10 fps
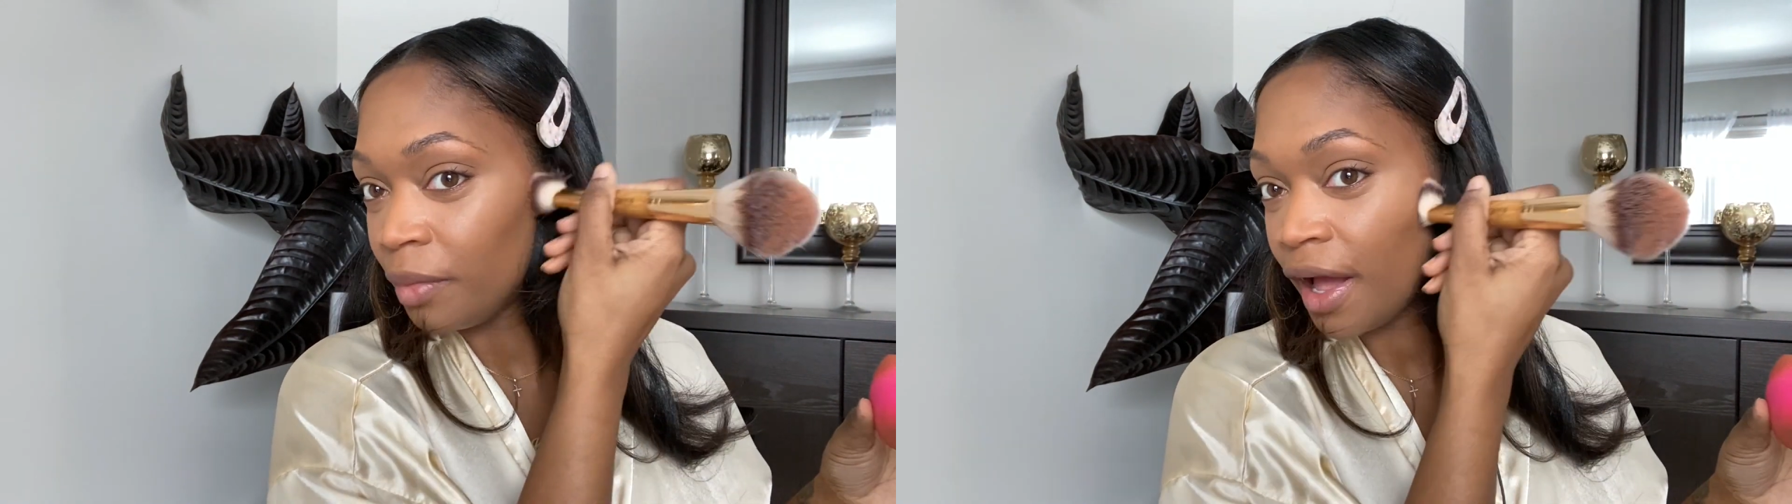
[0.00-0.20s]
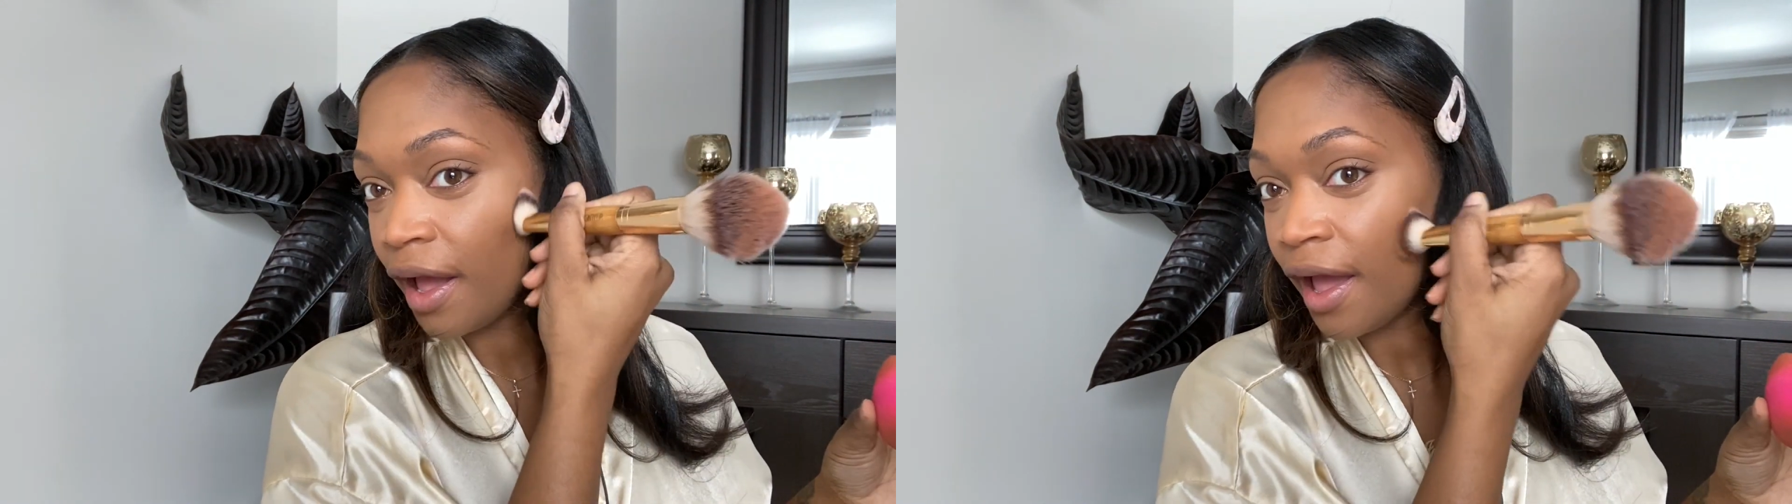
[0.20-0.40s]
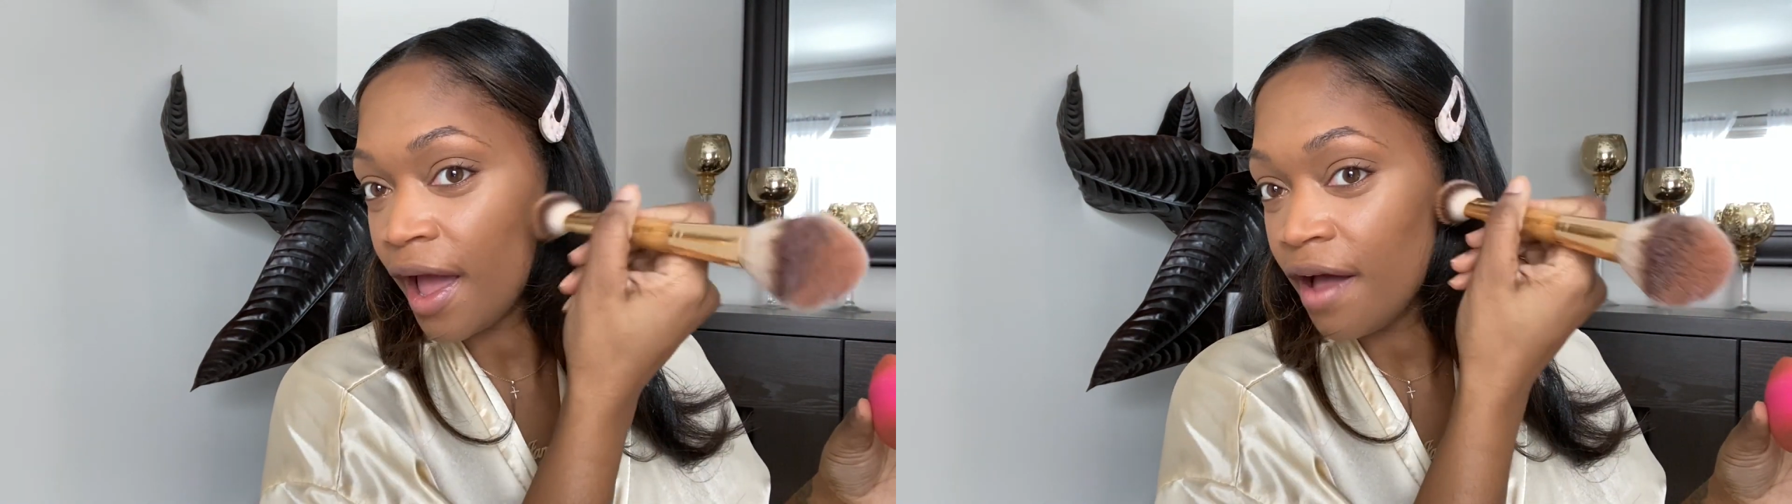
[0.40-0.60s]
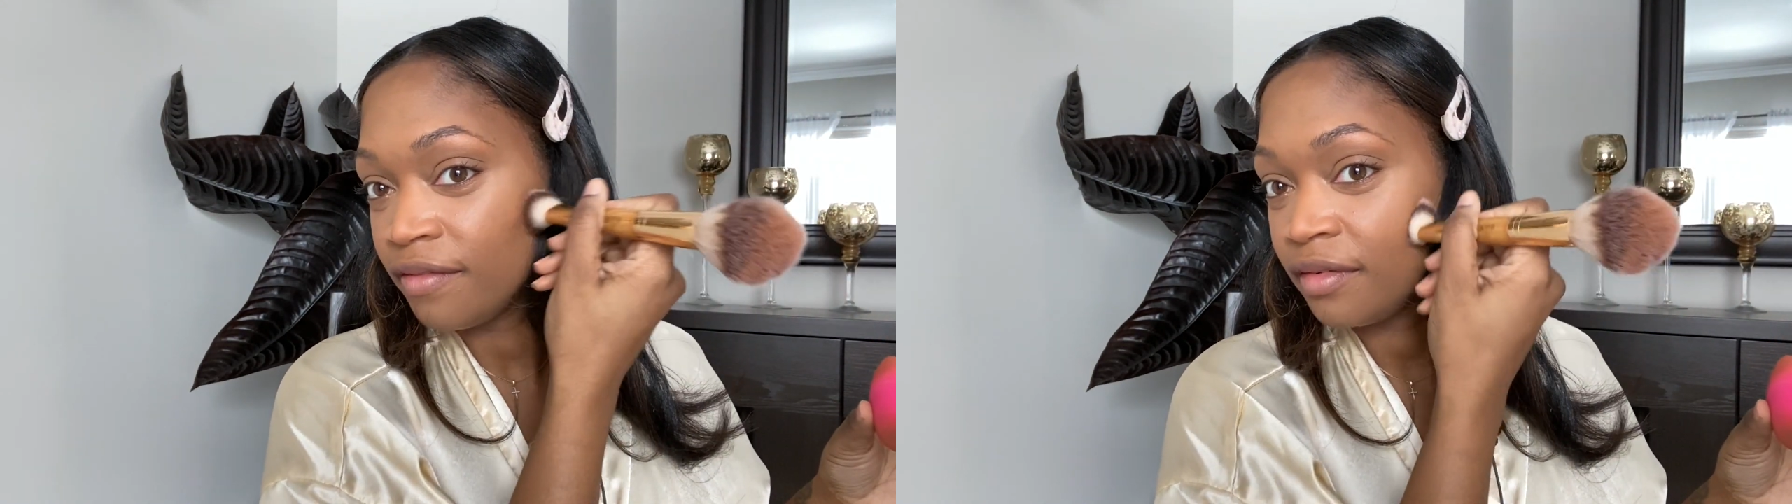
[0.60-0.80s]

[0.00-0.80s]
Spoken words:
I have